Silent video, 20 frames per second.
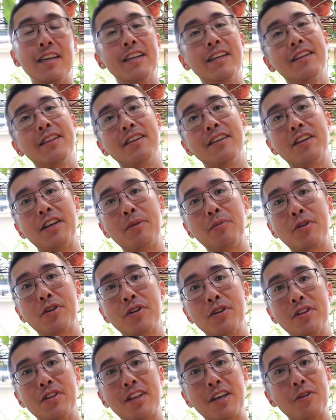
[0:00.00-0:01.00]
in the
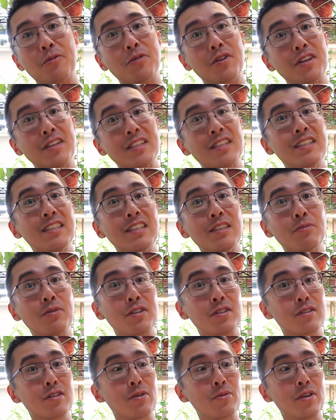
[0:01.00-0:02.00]
neighborhood that want to see
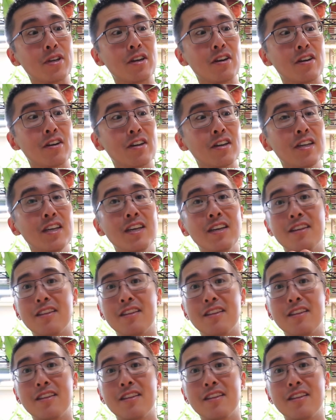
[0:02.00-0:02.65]
what's going on,